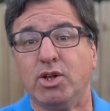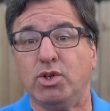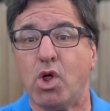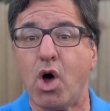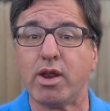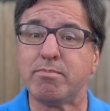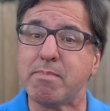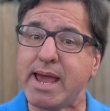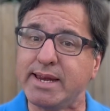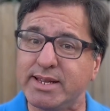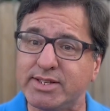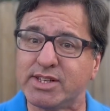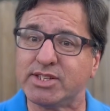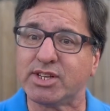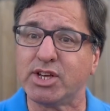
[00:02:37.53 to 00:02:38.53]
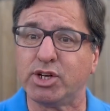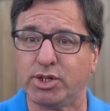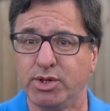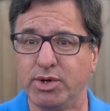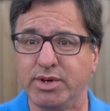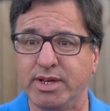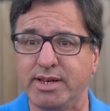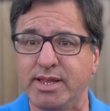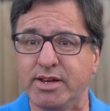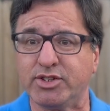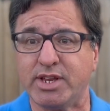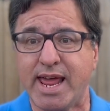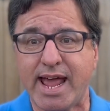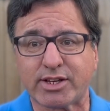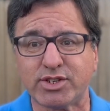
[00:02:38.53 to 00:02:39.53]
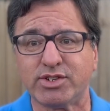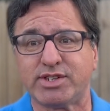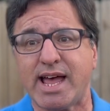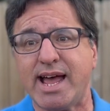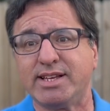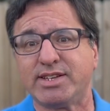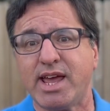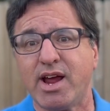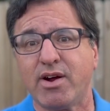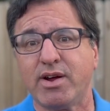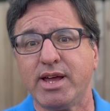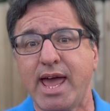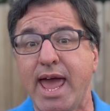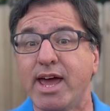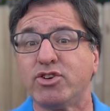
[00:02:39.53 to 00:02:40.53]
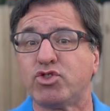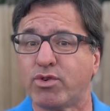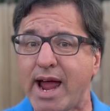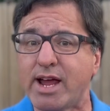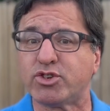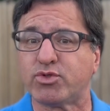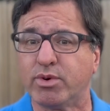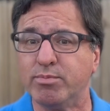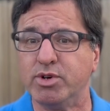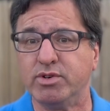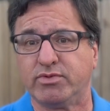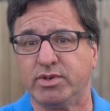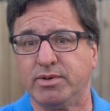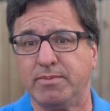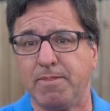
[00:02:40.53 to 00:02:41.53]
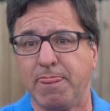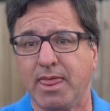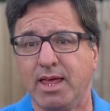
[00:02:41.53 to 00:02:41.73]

Lawn maintenance is included, there's an exercise area, and trash removal.